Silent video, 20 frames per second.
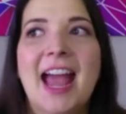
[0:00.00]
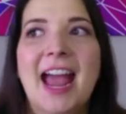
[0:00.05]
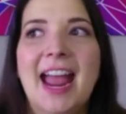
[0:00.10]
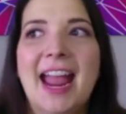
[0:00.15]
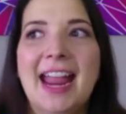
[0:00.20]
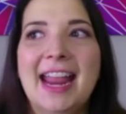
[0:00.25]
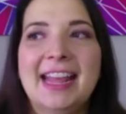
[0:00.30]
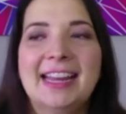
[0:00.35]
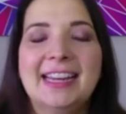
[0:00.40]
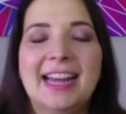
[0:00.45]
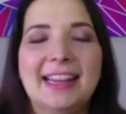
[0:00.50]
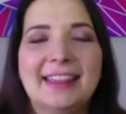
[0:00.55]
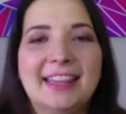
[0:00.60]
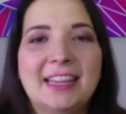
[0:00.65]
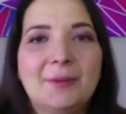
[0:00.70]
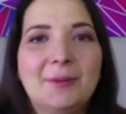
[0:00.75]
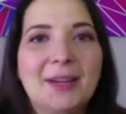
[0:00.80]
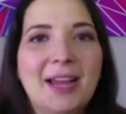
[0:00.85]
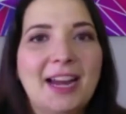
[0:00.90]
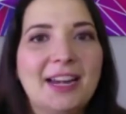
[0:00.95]
And I think
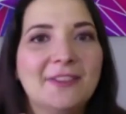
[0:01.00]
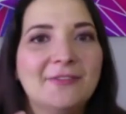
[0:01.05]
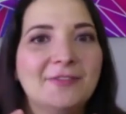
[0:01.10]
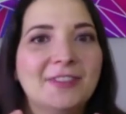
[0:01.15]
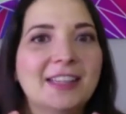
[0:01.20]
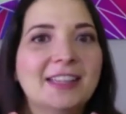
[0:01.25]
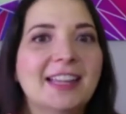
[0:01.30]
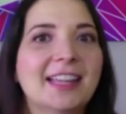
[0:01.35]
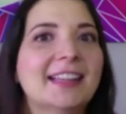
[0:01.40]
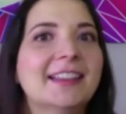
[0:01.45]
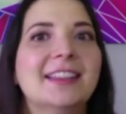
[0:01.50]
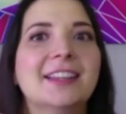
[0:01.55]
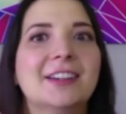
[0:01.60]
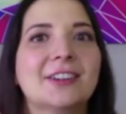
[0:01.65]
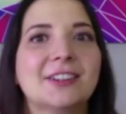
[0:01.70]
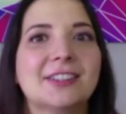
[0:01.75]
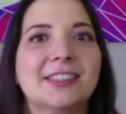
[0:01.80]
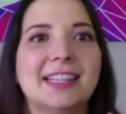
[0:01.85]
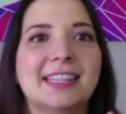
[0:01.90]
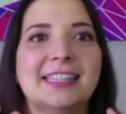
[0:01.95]
we kind of feel like
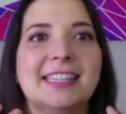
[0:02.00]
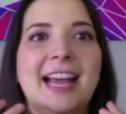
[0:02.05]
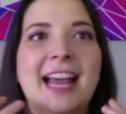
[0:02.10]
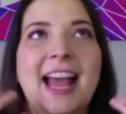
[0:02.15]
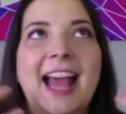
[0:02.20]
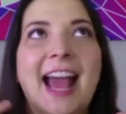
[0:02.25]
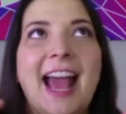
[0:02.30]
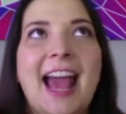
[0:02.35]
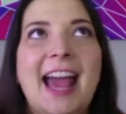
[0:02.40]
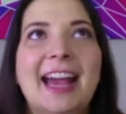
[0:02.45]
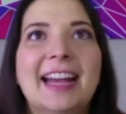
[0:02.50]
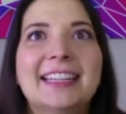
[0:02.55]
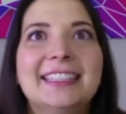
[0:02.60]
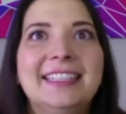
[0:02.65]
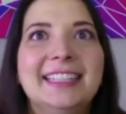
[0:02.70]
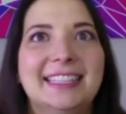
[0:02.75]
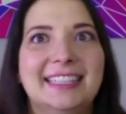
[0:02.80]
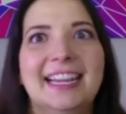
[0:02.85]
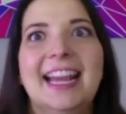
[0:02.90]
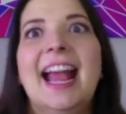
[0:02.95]
there's this
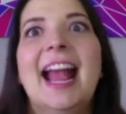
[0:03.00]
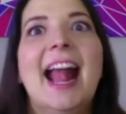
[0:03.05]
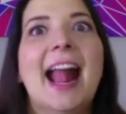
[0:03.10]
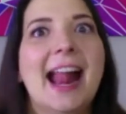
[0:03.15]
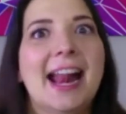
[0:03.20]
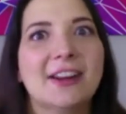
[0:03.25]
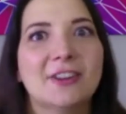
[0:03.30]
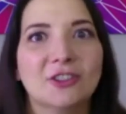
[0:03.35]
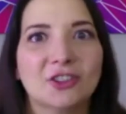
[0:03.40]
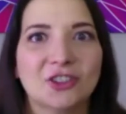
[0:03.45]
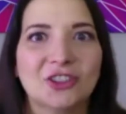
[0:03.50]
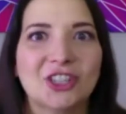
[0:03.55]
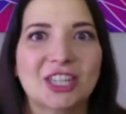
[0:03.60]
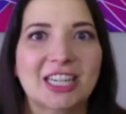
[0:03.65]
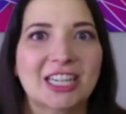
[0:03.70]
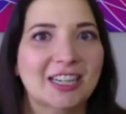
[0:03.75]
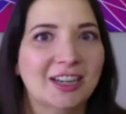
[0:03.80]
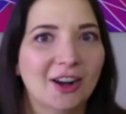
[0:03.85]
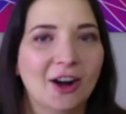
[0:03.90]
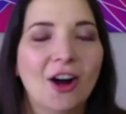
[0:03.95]
hectic
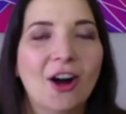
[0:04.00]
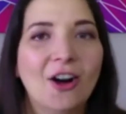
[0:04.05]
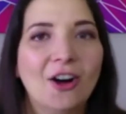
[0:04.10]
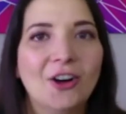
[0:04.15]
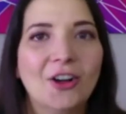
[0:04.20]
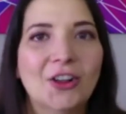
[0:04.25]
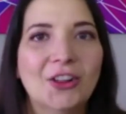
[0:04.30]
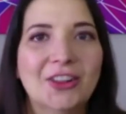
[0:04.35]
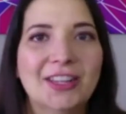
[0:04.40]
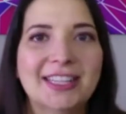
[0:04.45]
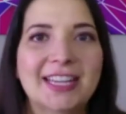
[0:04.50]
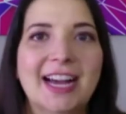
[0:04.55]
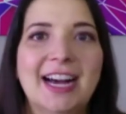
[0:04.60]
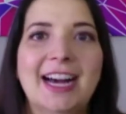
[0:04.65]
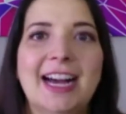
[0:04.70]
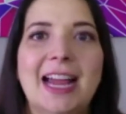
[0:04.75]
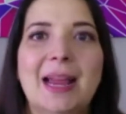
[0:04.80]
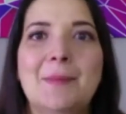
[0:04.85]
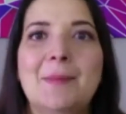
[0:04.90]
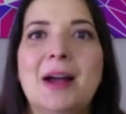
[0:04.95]
energy all the
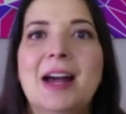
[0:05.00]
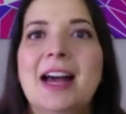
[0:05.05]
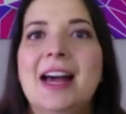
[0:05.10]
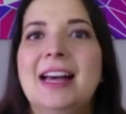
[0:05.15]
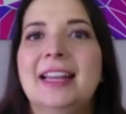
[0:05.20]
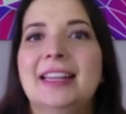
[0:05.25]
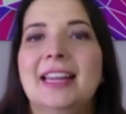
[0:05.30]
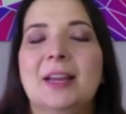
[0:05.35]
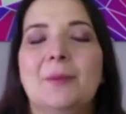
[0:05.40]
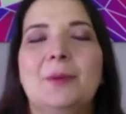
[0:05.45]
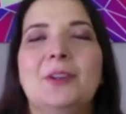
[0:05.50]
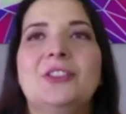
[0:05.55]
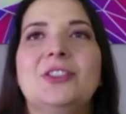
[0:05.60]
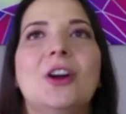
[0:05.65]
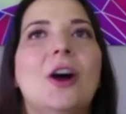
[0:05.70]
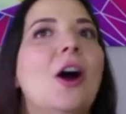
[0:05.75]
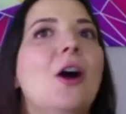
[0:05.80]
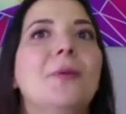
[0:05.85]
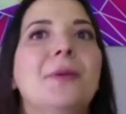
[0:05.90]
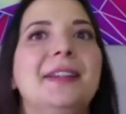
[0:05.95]
time like we should
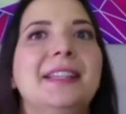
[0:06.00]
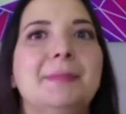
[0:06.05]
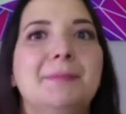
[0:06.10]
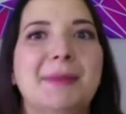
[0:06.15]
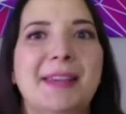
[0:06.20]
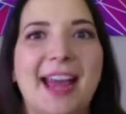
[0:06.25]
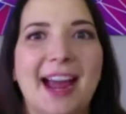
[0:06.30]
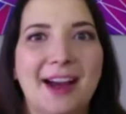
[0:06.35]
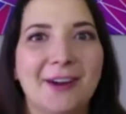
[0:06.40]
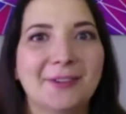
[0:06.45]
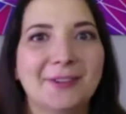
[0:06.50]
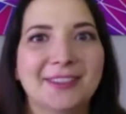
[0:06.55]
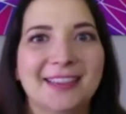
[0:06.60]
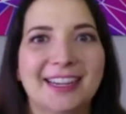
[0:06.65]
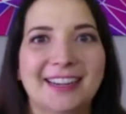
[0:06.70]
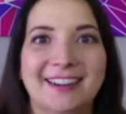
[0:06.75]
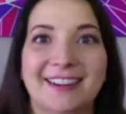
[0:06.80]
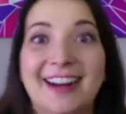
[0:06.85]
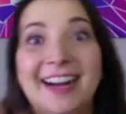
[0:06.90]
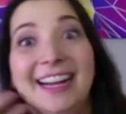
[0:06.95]
always be out
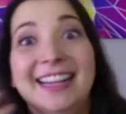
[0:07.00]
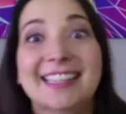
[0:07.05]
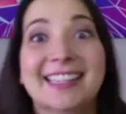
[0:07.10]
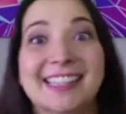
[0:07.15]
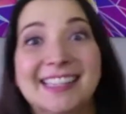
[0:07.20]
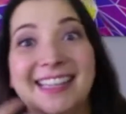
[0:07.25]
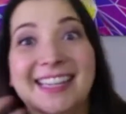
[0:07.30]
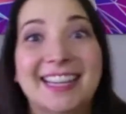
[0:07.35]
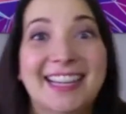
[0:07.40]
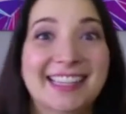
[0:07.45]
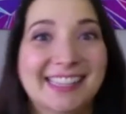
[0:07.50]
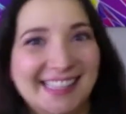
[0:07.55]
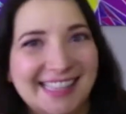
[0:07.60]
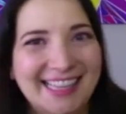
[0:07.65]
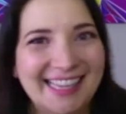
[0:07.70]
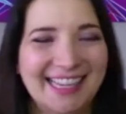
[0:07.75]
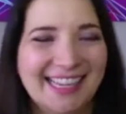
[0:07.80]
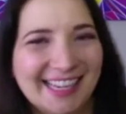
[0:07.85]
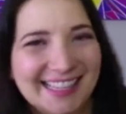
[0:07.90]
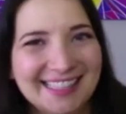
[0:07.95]
there hustling,
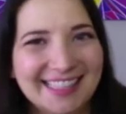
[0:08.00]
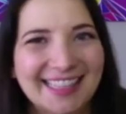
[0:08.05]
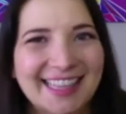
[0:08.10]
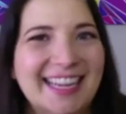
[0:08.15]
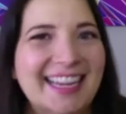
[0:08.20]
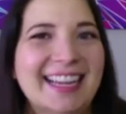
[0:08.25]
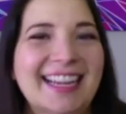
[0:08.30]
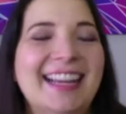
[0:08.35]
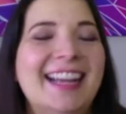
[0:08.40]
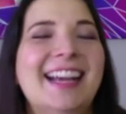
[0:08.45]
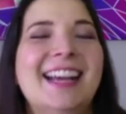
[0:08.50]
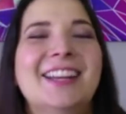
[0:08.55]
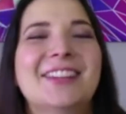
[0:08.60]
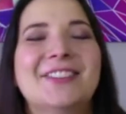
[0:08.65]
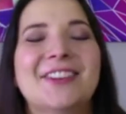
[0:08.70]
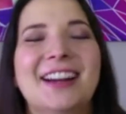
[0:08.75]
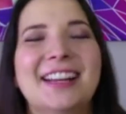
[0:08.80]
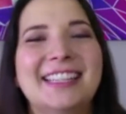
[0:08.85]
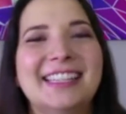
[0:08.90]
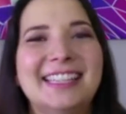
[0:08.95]
hustling, hustling,
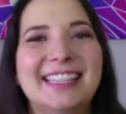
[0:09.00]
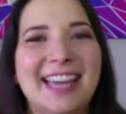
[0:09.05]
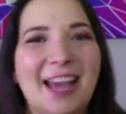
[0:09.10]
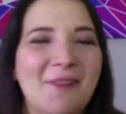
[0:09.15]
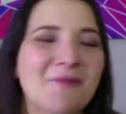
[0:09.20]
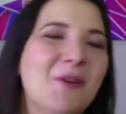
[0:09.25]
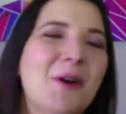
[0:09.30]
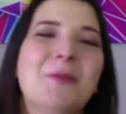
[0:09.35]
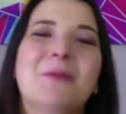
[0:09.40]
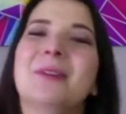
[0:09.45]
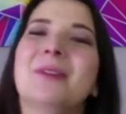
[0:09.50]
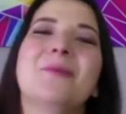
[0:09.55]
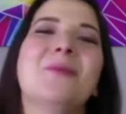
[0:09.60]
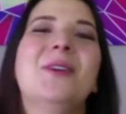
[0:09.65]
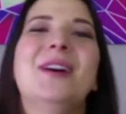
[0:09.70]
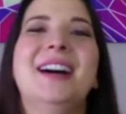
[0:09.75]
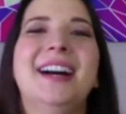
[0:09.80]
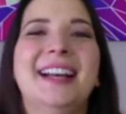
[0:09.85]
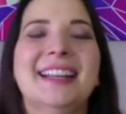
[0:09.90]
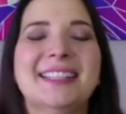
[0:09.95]
trying to get what we
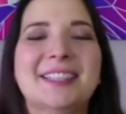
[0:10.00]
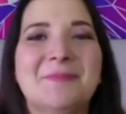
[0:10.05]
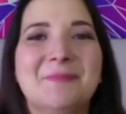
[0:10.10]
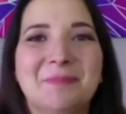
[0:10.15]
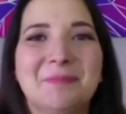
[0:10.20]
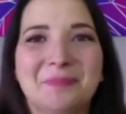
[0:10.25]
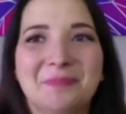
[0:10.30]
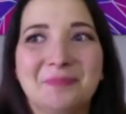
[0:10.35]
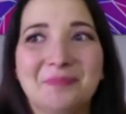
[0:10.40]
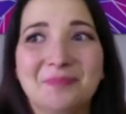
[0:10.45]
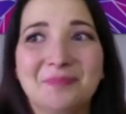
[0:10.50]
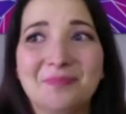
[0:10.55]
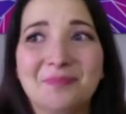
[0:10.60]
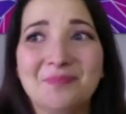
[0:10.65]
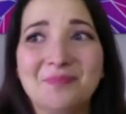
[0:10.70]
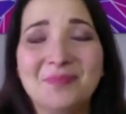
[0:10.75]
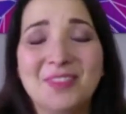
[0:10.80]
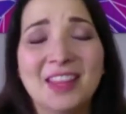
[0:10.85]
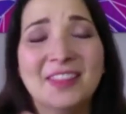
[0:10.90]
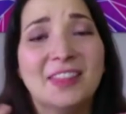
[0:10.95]
want.
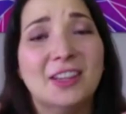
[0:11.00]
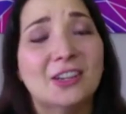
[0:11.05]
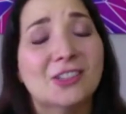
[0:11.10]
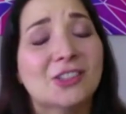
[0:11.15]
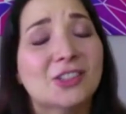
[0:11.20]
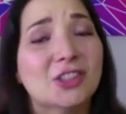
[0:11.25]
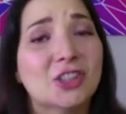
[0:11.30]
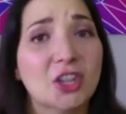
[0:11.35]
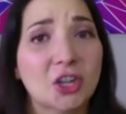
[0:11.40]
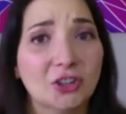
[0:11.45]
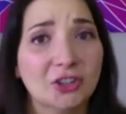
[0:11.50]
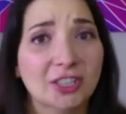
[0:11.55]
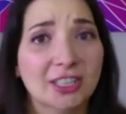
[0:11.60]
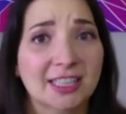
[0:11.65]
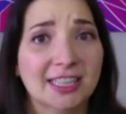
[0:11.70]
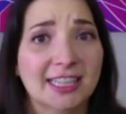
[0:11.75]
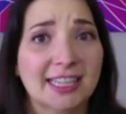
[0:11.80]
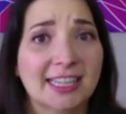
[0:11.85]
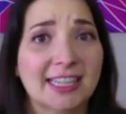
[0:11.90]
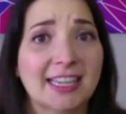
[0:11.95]
There's
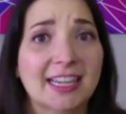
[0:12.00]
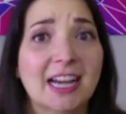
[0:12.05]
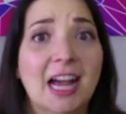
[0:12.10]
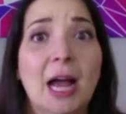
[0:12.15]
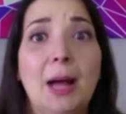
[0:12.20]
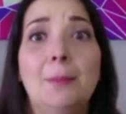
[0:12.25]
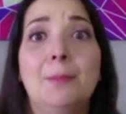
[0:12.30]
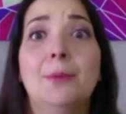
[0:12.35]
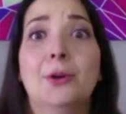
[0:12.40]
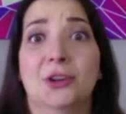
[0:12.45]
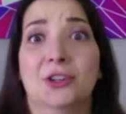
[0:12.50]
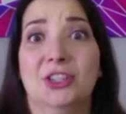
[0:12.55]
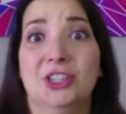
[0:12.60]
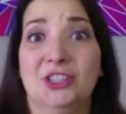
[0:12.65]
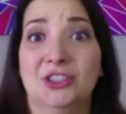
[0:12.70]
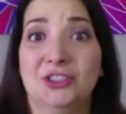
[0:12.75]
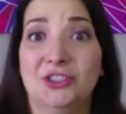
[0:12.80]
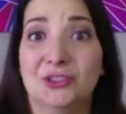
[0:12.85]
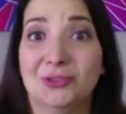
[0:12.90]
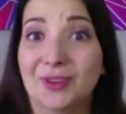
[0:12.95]
certainly more
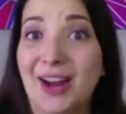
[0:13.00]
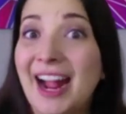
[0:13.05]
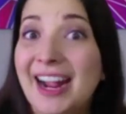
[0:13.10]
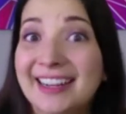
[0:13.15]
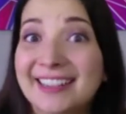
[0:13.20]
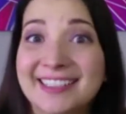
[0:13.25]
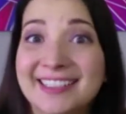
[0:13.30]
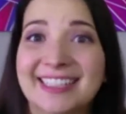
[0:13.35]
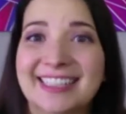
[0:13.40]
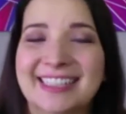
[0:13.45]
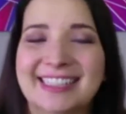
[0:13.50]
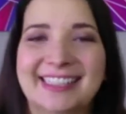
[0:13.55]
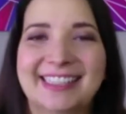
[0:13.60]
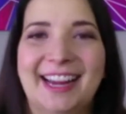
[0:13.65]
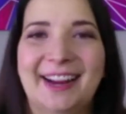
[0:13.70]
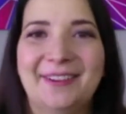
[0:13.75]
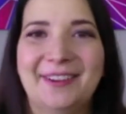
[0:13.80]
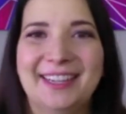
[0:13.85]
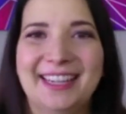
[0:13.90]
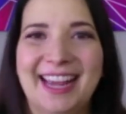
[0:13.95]
distractions
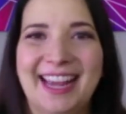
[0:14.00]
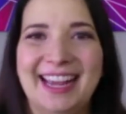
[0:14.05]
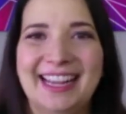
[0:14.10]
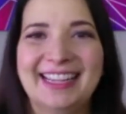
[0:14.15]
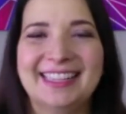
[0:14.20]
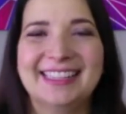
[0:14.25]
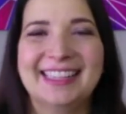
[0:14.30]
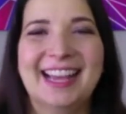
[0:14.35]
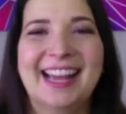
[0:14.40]
nowadays,